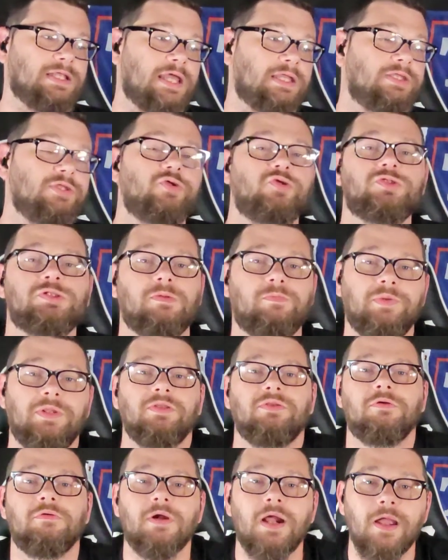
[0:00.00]
used to be
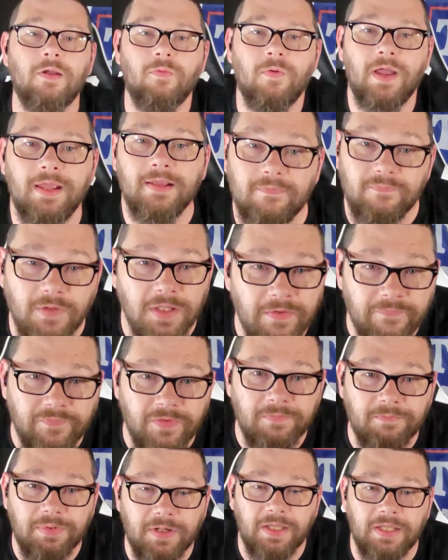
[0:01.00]
the right way of
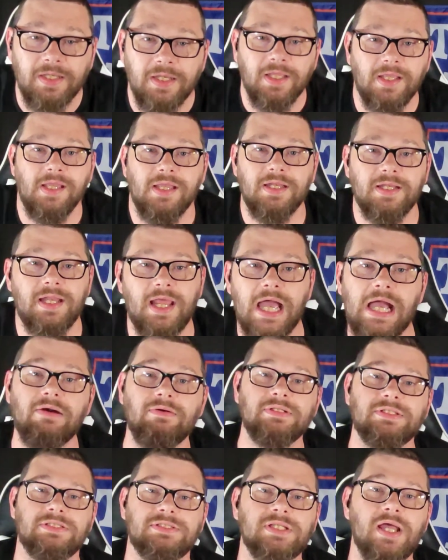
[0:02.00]
living, but now
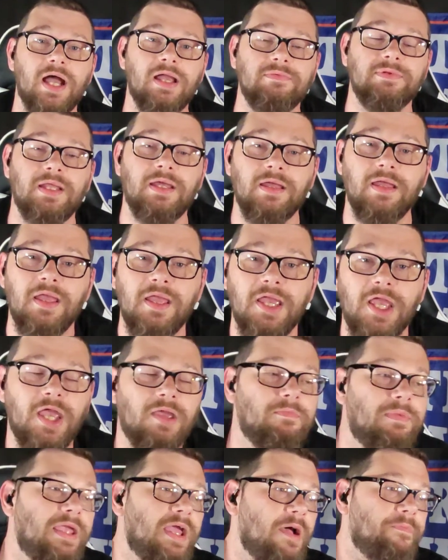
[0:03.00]
it's time to
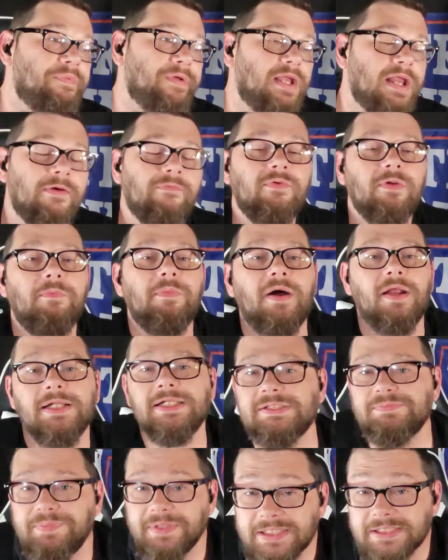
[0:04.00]
be up in
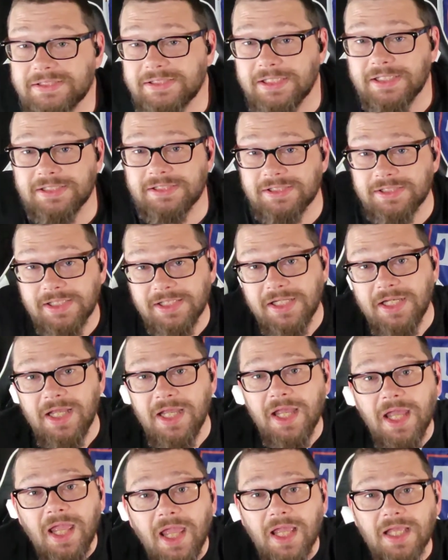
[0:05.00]
everybody's business,
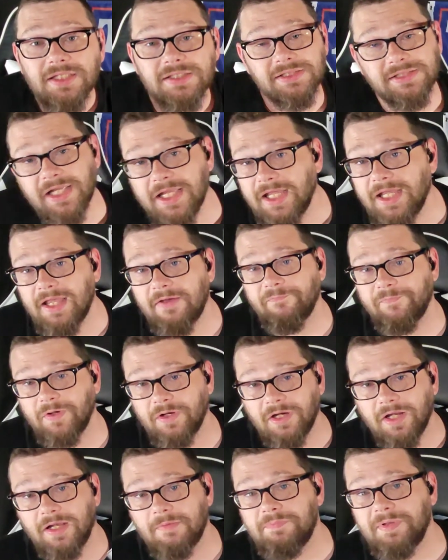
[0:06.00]
see if you're
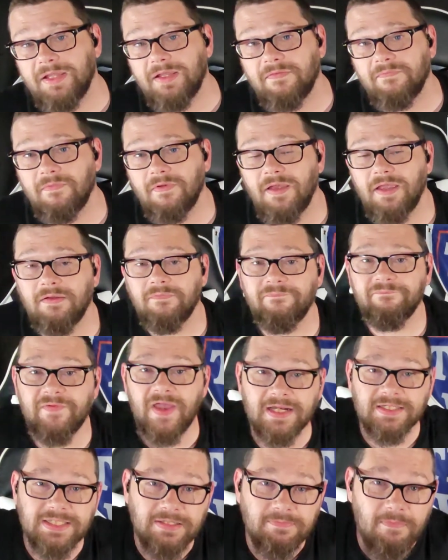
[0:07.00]
going to be
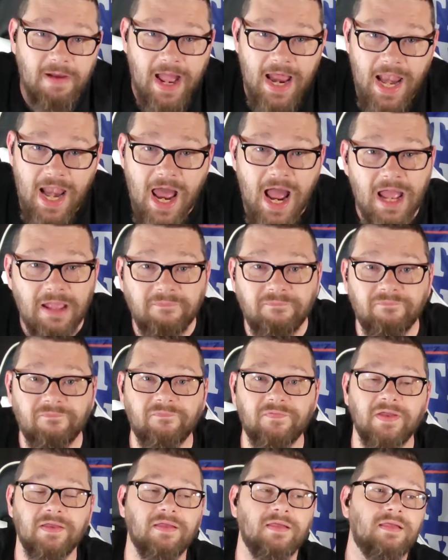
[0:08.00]
infecting my life,
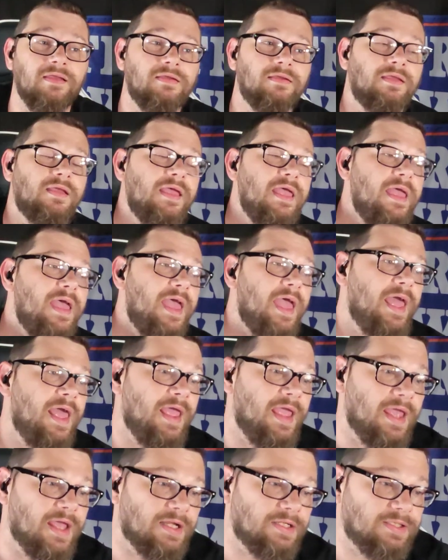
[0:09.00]

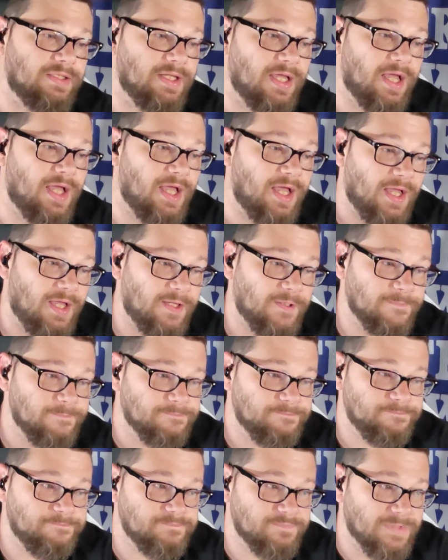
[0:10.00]
and
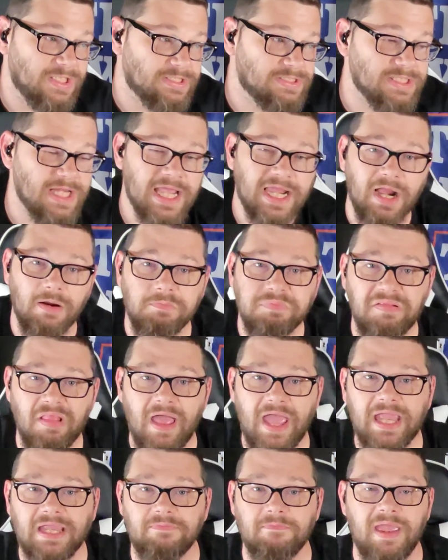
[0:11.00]
it's like a
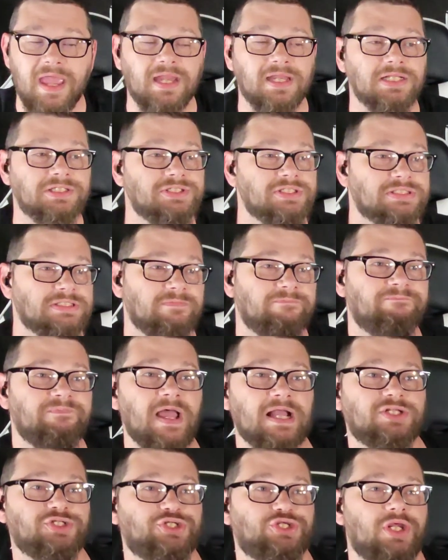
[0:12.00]
plague, man. It just
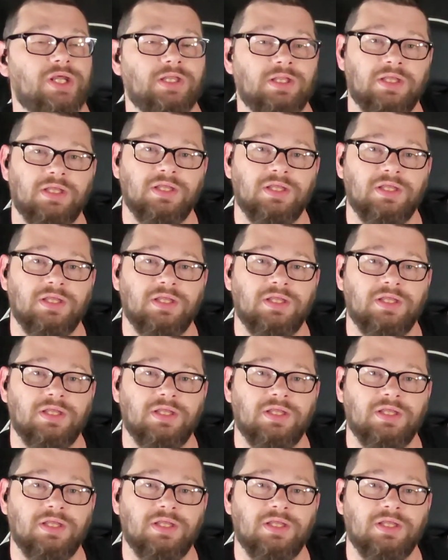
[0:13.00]
infects you.